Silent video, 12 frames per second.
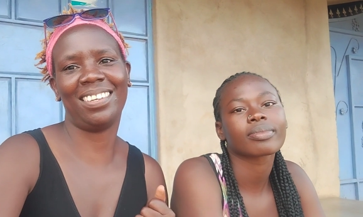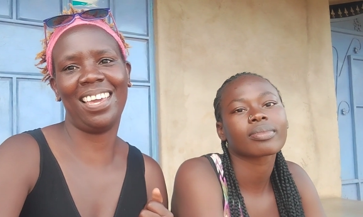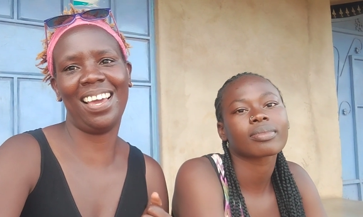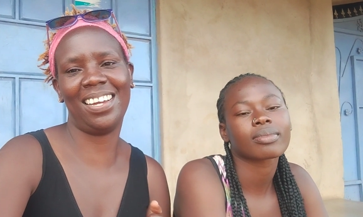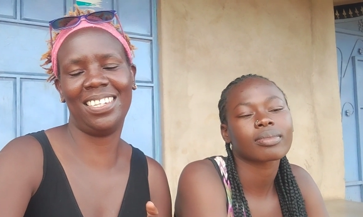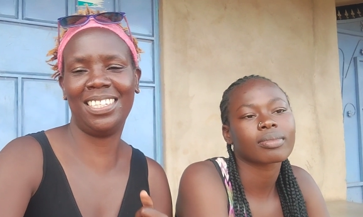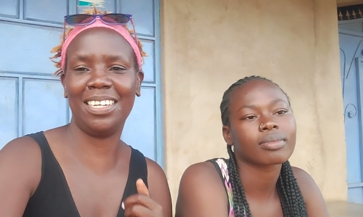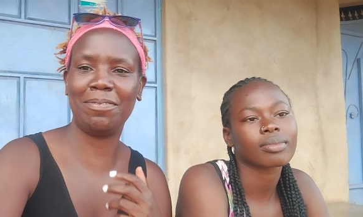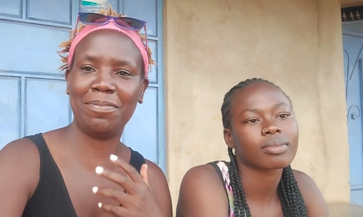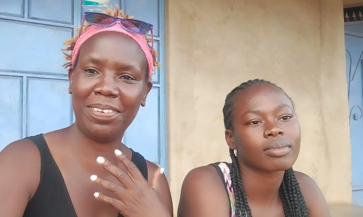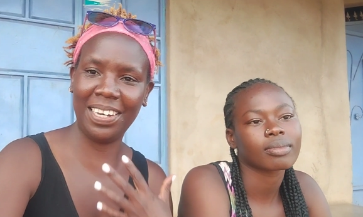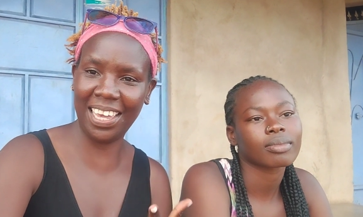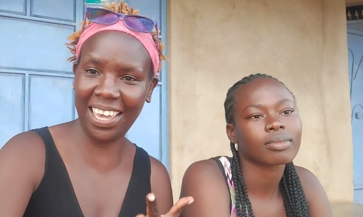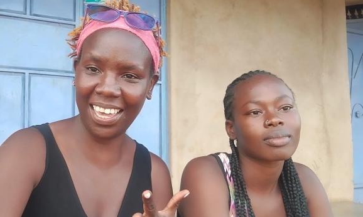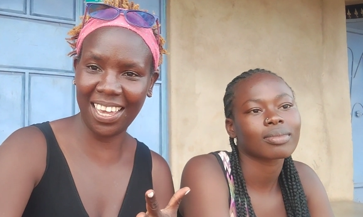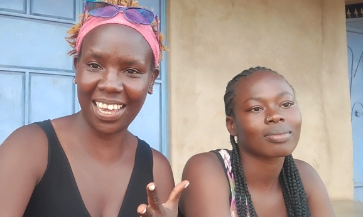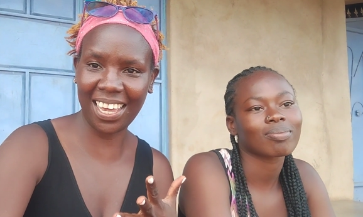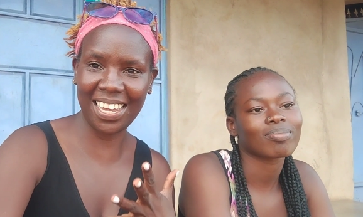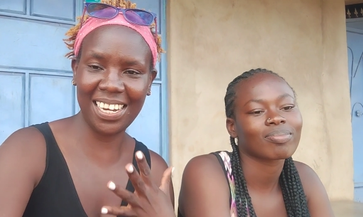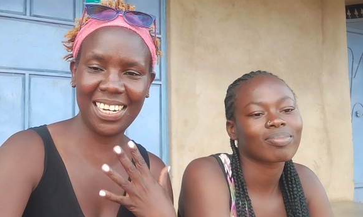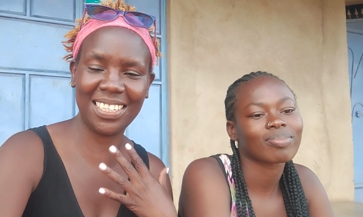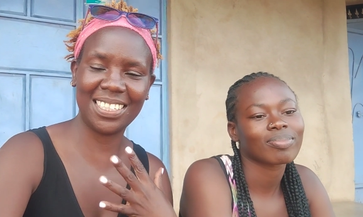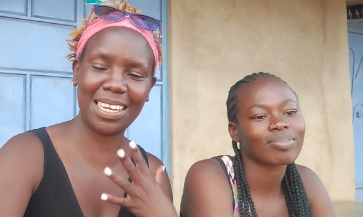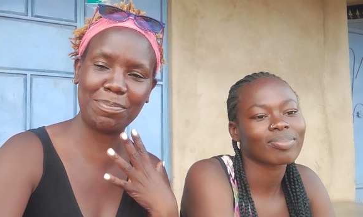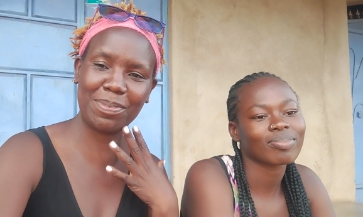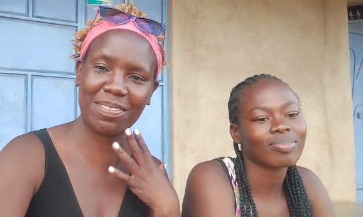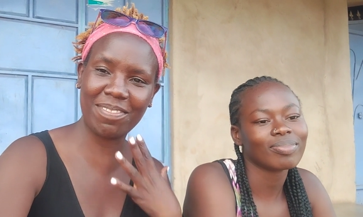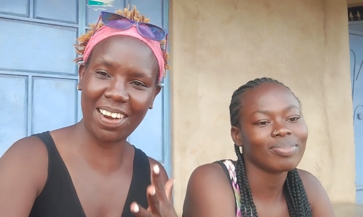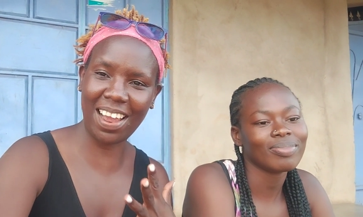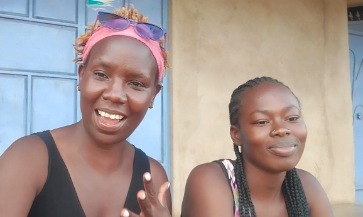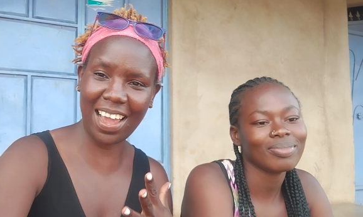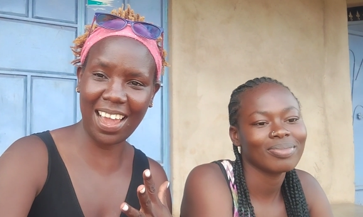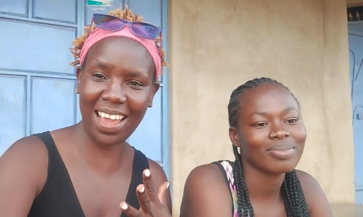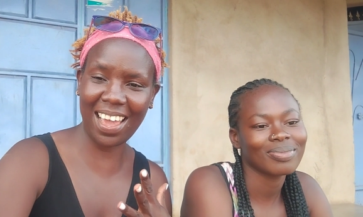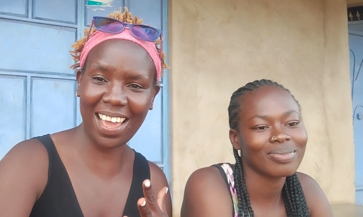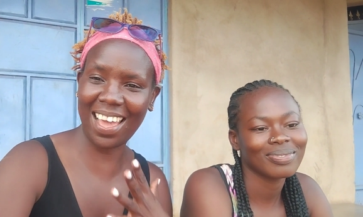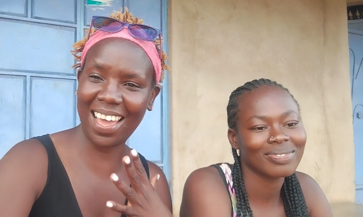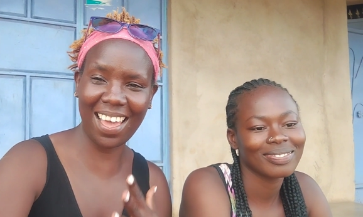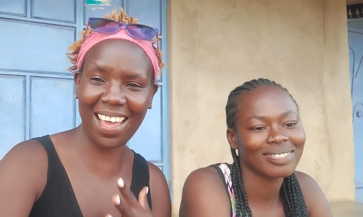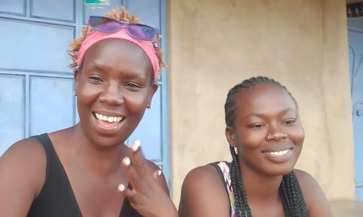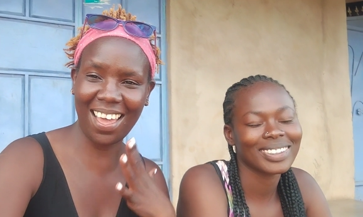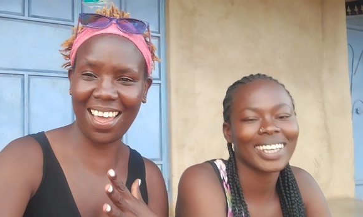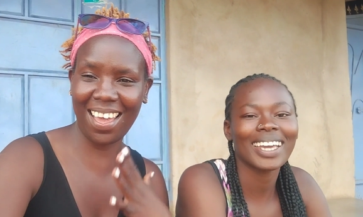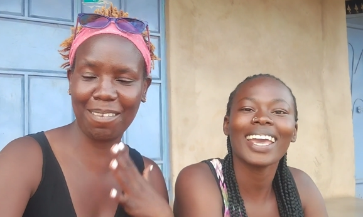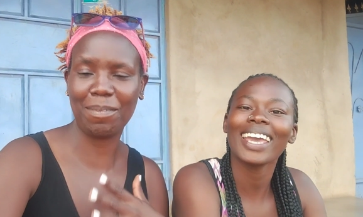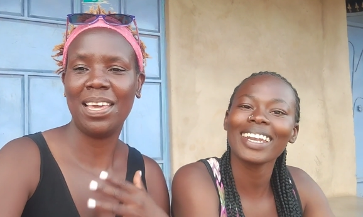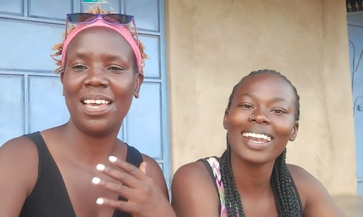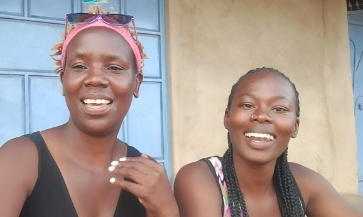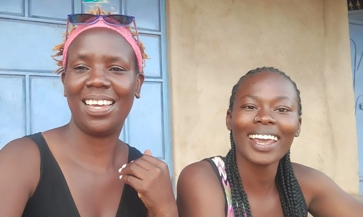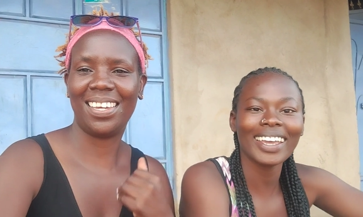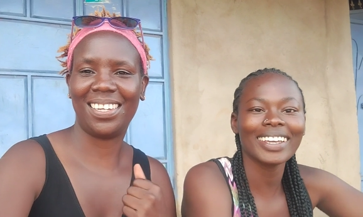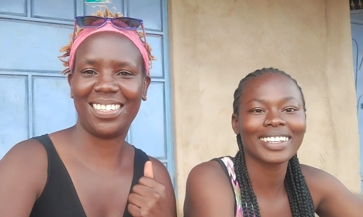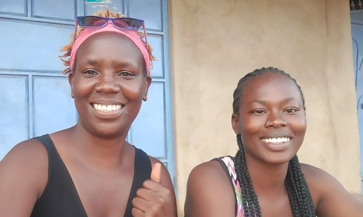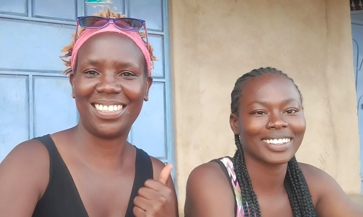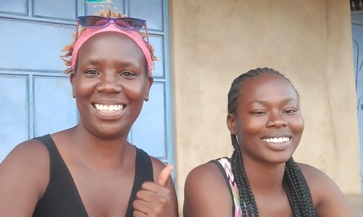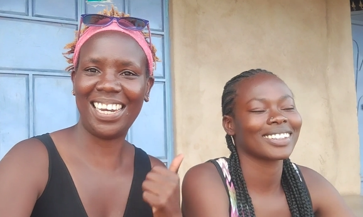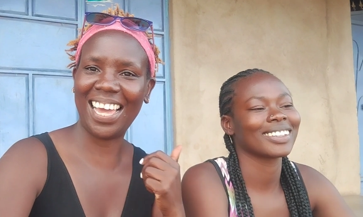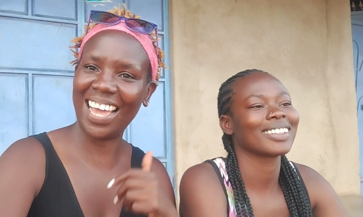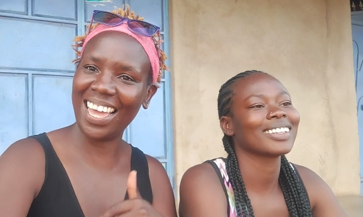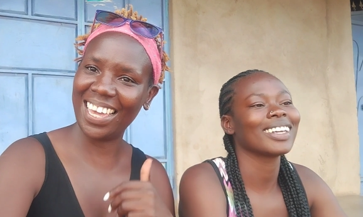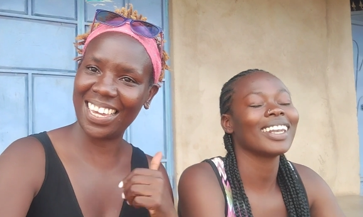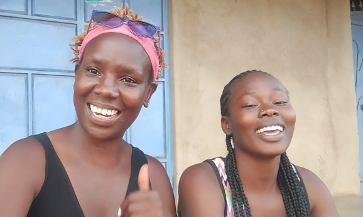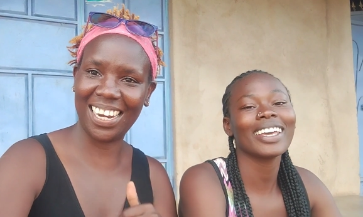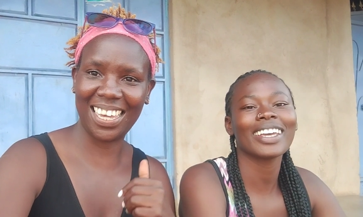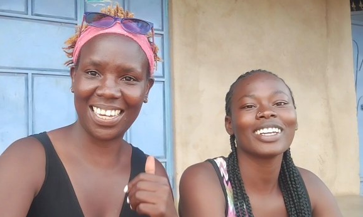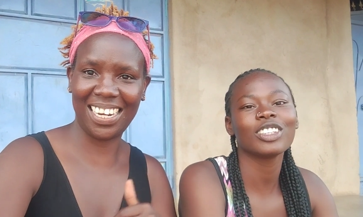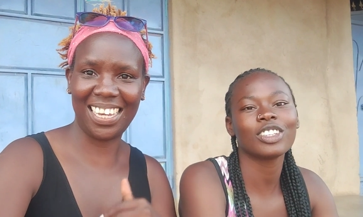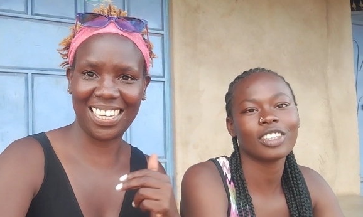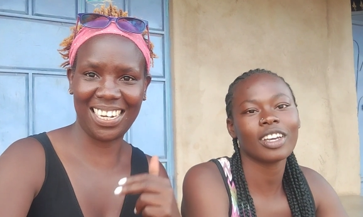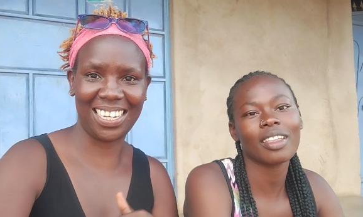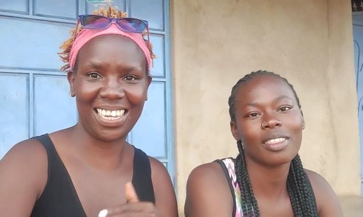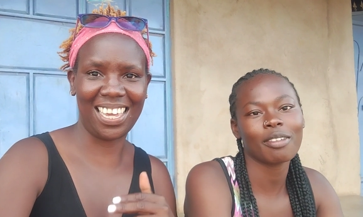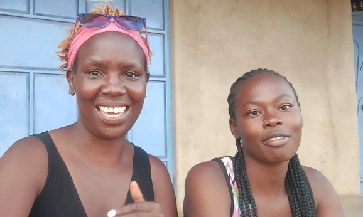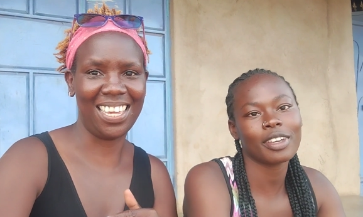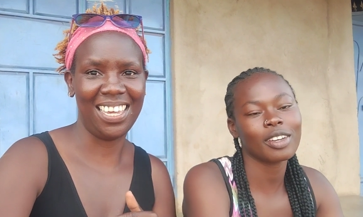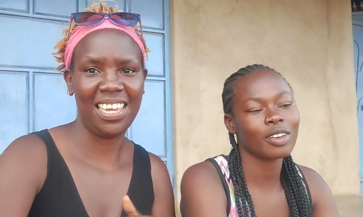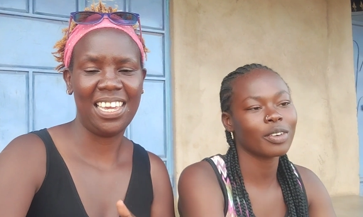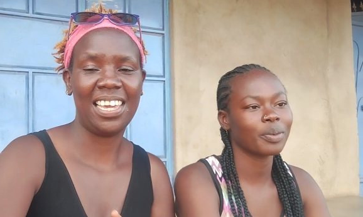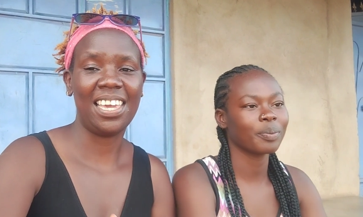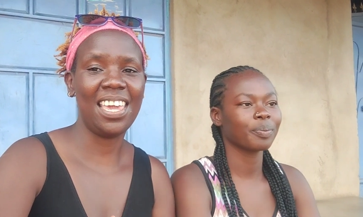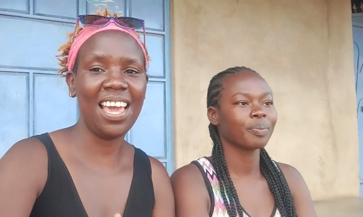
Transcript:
Speaker 1: Yeah, Team Flay. Kindly subscribe and like, like, like, like and like, share like. the video.